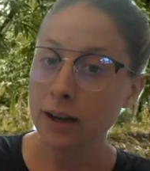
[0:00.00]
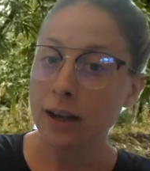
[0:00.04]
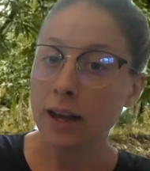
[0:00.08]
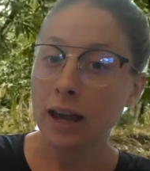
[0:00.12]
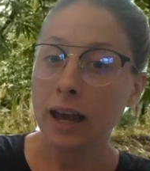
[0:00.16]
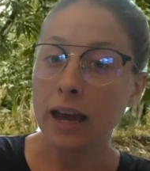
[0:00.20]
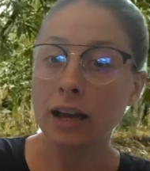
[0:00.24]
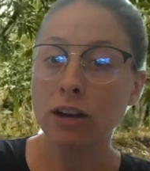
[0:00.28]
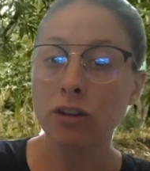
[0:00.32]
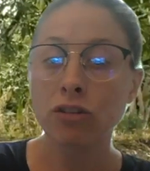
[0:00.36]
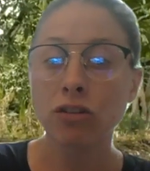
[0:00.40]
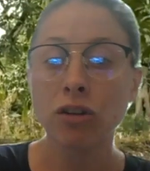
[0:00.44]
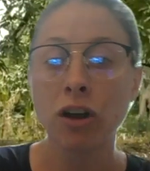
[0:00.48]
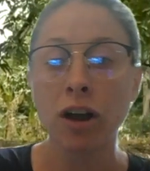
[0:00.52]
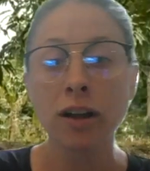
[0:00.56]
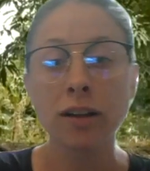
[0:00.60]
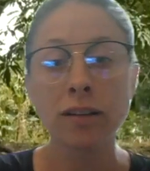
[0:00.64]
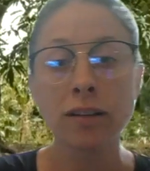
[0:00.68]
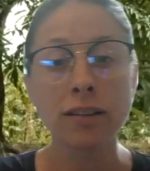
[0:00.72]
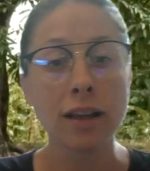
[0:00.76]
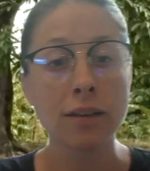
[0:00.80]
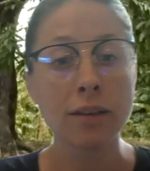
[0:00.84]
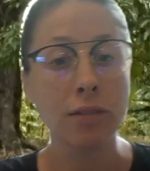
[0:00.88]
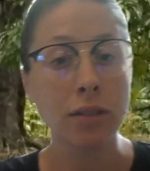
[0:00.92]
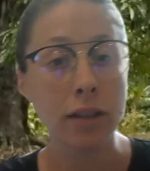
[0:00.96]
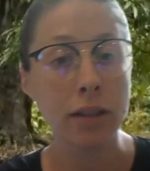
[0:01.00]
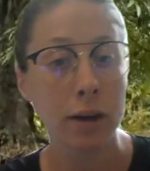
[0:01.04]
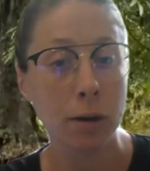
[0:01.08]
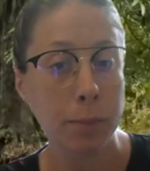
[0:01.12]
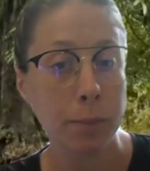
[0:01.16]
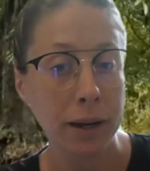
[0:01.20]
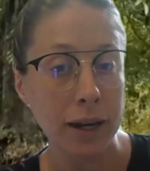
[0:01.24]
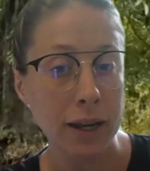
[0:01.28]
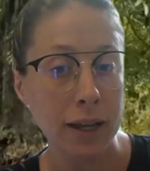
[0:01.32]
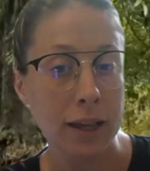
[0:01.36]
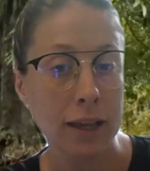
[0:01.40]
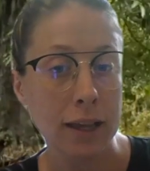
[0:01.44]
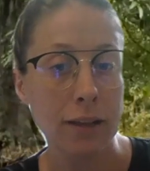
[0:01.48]
And trunks have a little bit
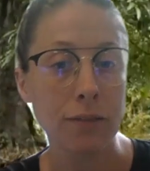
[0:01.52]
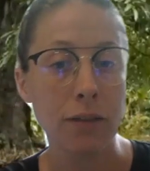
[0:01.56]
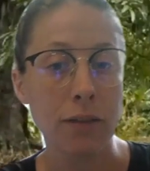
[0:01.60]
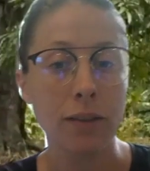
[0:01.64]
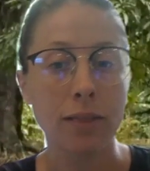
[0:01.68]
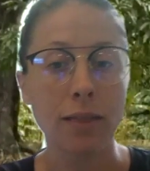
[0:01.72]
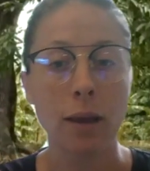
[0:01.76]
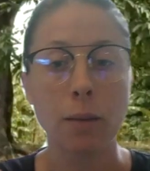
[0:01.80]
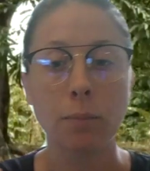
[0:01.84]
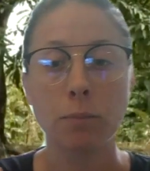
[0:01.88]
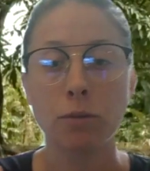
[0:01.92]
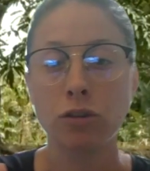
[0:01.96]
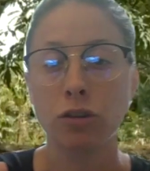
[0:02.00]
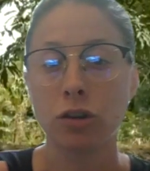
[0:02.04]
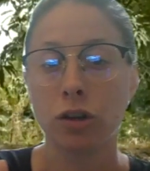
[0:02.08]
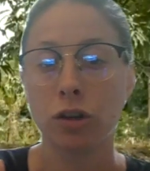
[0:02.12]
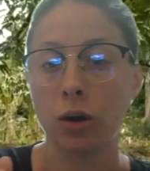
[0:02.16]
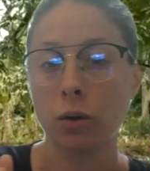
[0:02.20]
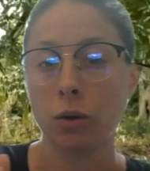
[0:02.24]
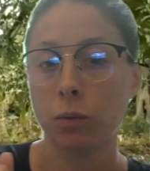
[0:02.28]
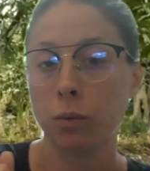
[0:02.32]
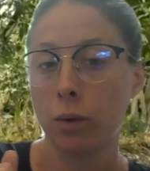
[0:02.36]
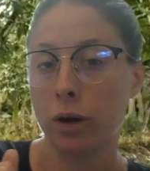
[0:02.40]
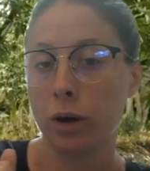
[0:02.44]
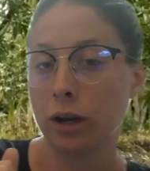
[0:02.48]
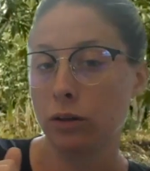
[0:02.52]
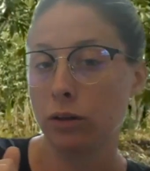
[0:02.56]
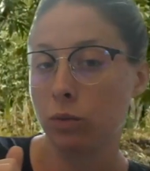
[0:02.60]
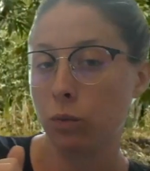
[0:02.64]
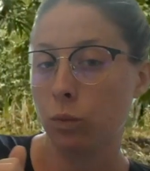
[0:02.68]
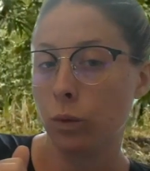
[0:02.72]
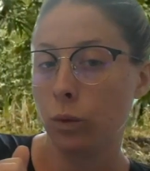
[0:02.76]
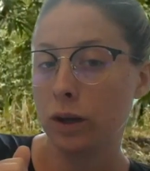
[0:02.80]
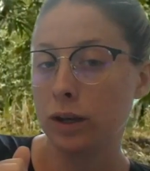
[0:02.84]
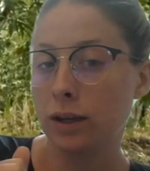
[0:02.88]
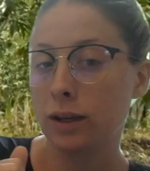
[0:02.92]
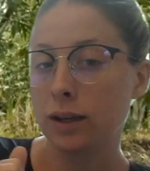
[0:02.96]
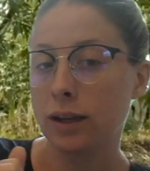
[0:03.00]
of give in them too. When it's
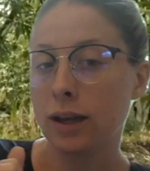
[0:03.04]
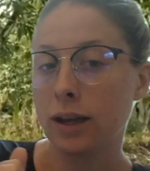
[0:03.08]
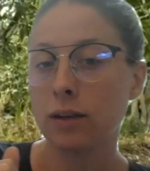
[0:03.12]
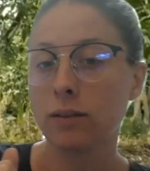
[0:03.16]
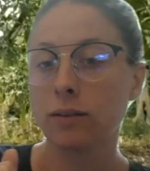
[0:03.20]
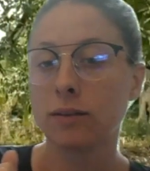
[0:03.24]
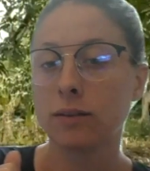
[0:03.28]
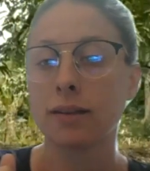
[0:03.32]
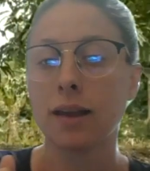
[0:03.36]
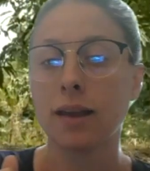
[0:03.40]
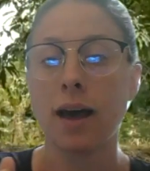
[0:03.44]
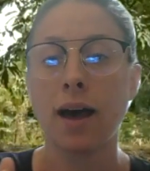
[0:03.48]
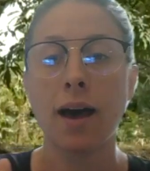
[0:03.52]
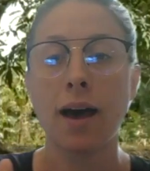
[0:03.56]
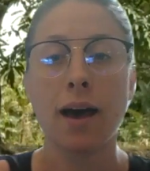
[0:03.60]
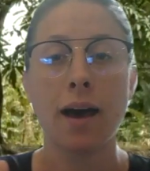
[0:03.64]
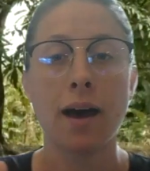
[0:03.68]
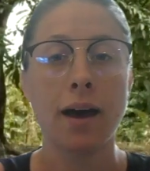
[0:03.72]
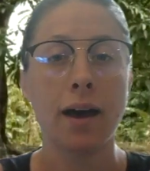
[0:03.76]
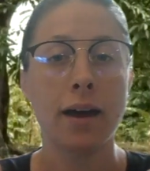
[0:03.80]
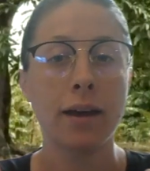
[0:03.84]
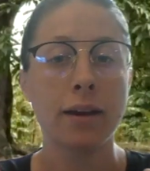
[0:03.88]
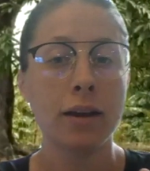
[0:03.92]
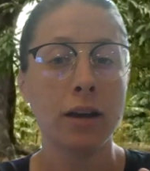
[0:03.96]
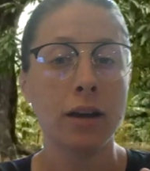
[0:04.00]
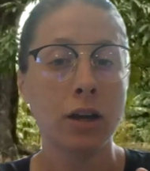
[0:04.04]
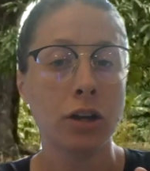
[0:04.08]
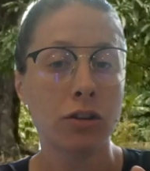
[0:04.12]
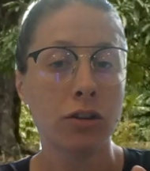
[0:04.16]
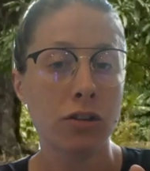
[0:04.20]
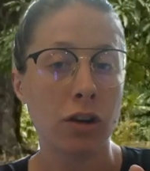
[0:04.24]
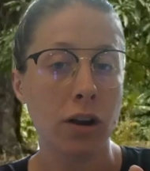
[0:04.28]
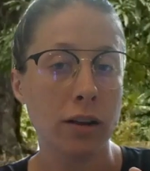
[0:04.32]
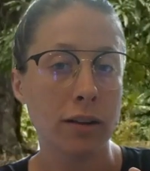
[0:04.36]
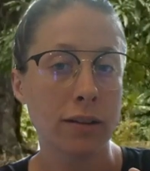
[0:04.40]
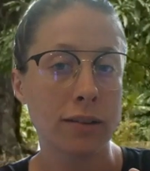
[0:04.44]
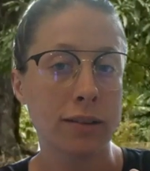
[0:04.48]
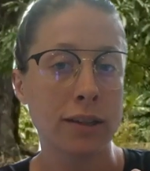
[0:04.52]
windy outside,
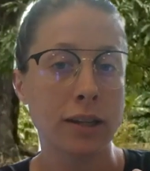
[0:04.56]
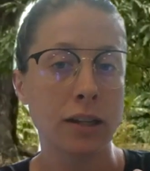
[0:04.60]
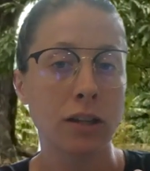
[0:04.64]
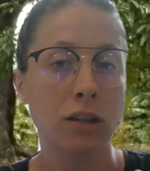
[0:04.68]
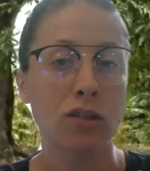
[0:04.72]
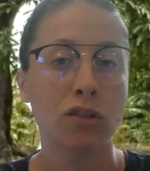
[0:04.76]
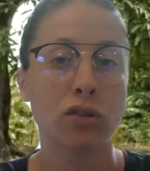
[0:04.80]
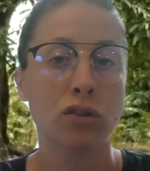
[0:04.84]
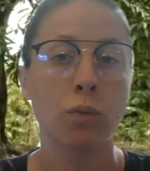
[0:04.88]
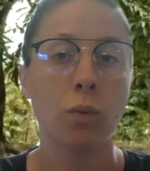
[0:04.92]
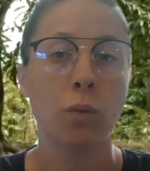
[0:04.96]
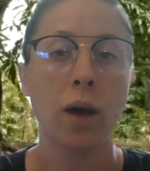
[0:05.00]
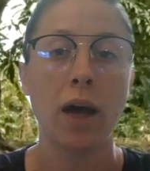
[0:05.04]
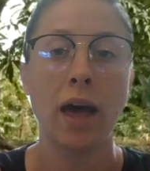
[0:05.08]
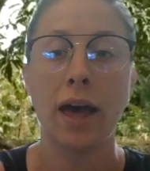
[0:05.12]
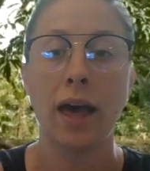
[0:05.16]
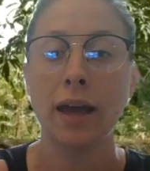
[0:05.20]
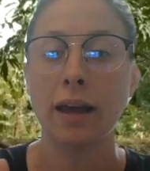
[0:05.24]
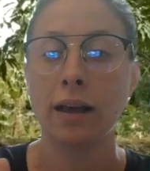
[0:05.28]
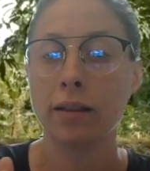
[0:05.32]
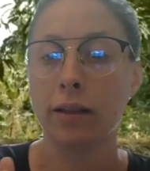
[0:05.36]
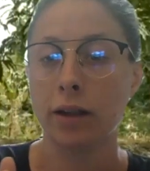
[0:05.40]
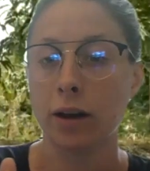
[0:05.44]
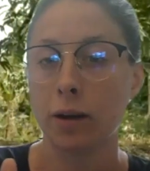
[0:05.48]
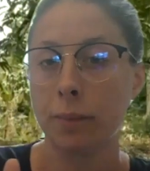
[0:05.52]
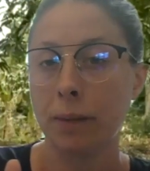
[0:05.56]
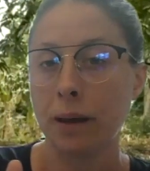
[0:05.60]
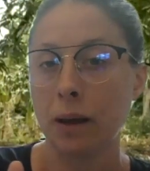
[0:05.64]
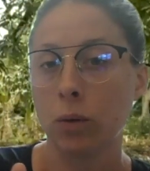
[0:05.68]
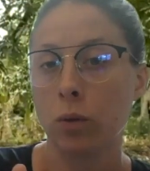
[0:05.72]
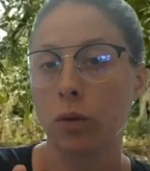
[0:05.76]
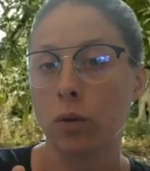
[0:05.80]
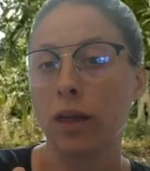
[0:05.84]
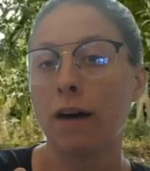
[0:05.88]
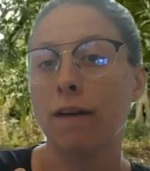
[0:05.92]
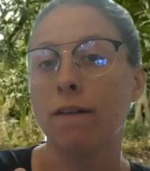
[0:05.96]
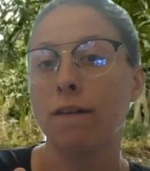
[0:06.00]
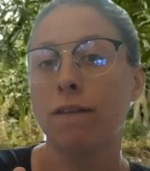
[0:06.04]
trunks can sway a little bit
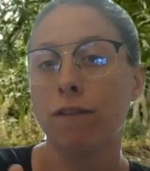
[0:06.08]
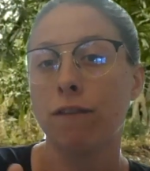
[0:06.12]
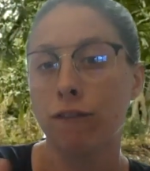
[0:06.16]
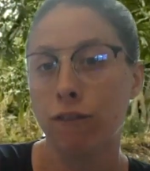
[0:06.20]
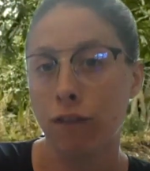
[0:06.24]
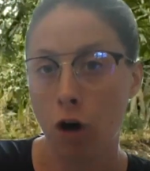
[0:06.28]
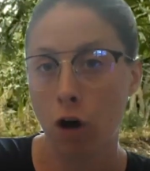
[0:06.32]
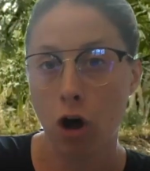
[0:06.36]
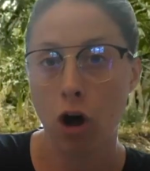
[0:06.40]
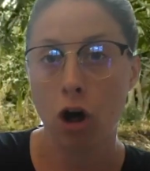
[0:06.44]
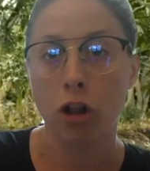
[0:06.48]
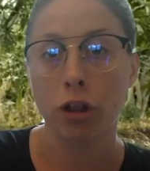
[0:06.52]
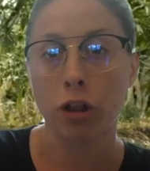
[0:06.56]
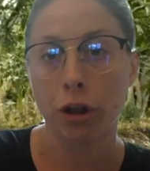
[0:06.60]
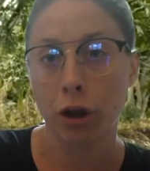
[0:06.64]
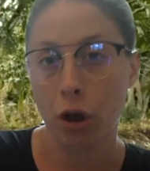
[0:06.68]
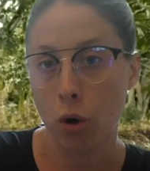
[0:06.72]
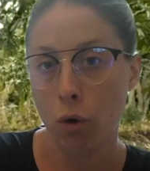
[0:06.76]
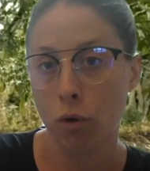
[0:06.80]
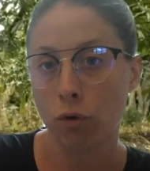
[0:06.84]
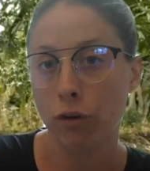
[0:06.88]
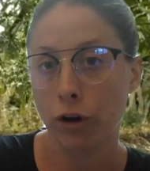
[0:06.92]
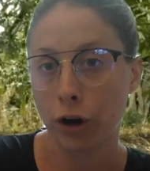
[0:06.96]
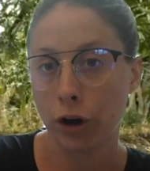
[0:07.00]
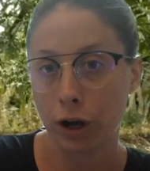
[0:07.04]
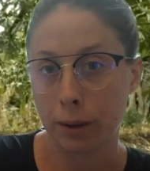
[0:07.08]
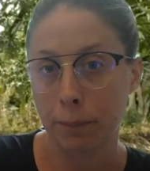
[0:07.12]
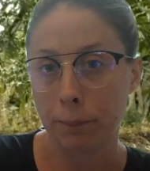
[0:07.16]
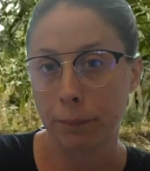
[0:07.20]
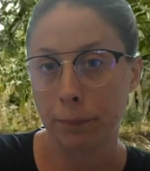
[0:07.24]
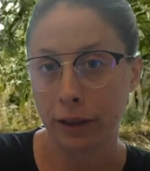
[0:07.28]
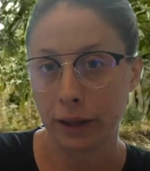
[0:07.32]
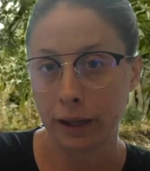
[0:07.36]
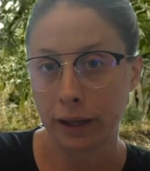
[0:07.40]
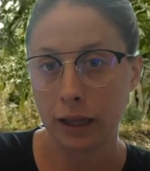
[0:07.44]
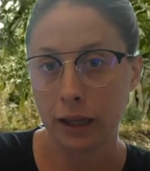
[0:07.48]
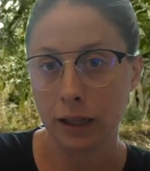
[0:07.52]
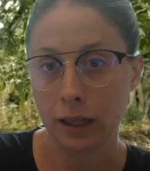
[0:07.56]
without falling over
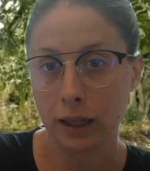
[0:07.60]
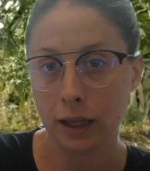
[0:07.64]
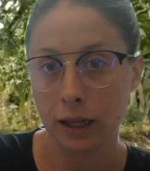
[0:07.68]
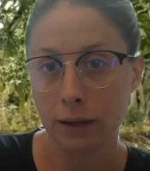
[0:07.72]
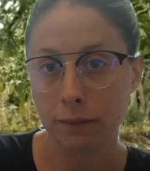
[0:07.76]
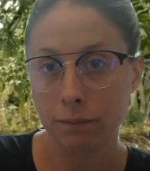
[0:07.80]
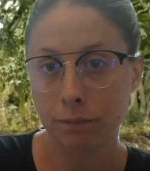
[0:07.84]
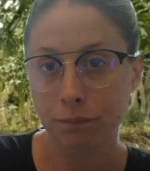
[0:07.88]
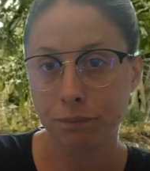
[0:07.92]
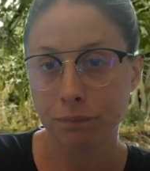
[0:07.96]
completely.